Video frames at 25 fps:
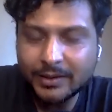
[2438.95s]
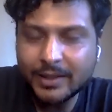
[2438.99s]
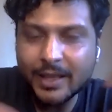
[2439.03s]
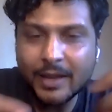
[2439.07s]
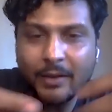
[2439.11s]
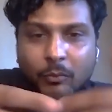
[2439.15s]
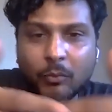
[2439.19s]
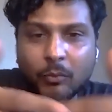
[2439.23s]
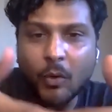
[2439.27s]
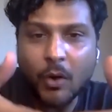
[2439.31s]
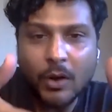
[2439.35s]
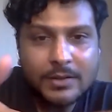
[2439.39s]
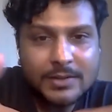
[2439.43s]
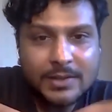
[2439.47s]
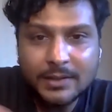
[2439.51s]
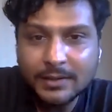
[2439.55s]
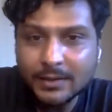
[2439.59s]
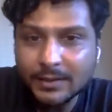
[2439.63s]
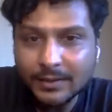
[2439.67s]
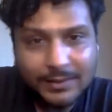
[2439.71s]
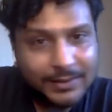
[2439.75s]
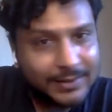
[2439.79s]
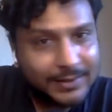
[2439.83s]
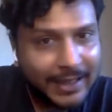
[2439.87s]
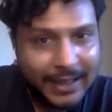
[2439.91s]
There
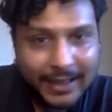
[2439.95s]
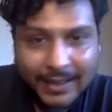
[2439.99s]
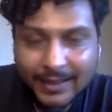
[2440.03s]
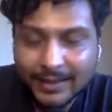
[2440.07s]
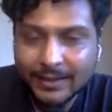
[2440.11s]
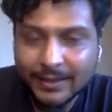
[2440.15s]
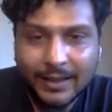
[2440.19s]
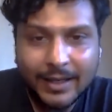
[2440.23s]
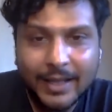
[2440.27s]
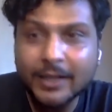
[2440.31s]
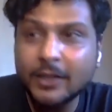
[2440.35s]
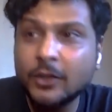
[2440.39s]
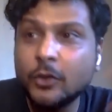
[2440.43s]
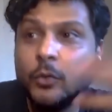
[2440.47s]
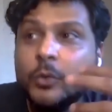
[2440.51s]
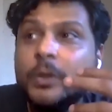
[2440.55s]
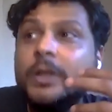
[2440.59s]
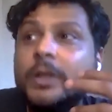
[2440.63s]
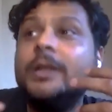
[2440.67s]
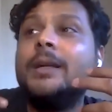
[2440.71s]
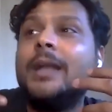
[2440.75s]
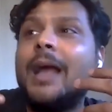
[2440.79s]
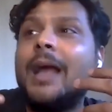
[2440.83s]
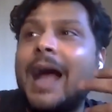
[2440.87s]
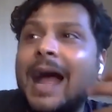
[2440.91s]
wasn't a thing. Like you
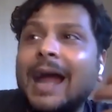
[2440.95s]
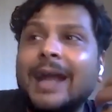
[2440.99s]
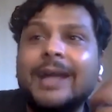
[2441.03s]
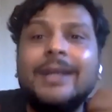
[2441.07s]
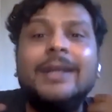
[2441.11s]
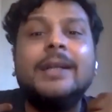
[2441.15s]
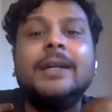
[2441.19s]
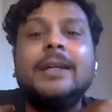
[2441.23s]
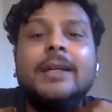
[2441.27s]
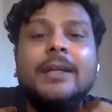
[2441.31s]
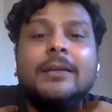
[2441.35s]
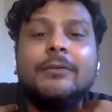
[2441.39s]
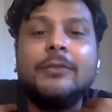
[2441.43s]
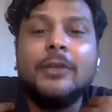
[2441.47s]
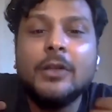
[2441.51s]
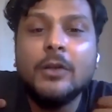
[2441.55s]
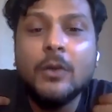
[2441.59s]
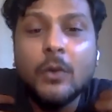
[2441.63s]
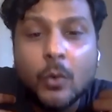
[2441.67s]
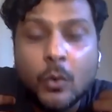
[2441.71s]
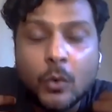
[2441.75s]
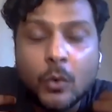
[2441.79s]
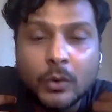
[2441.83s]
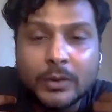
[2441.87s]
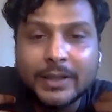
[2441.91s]
didn't, I didn't
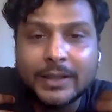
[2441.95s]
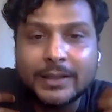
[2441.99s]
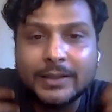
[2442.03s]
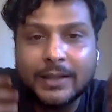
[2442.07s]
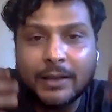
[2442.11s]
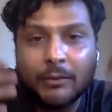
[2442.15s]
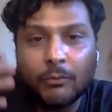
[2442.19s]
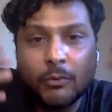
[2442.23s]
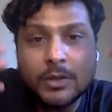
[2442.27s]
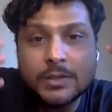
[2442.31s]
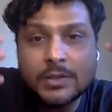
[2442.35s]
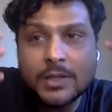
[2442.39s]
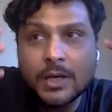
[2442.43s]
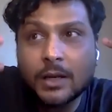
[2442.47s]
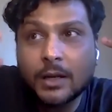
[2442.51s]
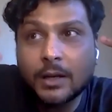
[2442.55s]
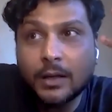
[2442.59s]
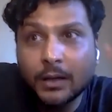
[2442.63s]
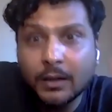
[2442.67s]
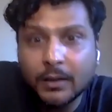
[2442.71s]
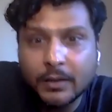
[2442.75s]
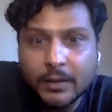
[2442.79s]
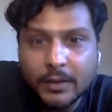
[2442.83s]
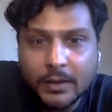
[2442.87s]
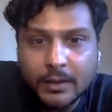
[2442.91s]
even know that there was a
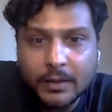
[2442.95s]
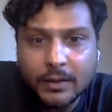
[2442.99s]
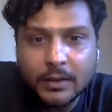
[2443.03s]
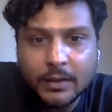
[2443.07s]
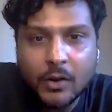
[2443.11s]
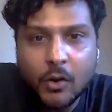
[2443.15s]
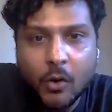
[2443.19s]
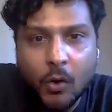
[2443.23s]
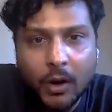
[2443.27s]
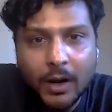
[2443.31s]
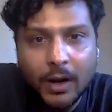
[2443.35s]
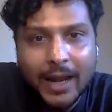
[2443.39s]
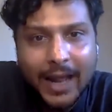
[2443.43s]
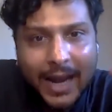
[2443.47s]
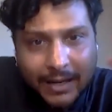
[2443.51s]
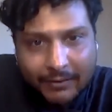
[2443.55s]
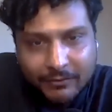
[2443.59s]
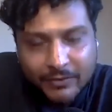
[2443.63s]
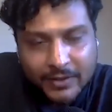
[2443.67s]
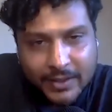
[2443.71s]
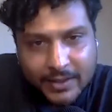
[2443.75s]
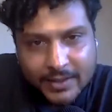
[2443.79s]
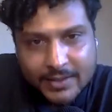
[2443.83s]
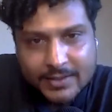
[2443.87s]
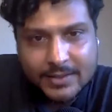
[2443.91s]
career called
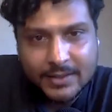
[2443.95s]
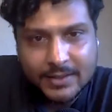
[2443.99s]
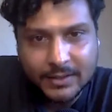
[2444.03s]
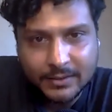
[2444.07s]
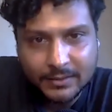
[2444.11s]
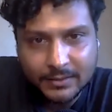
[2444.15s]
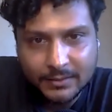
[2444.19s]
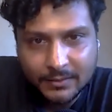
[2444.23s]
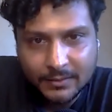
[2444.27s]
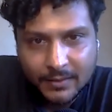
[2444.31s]
advertising.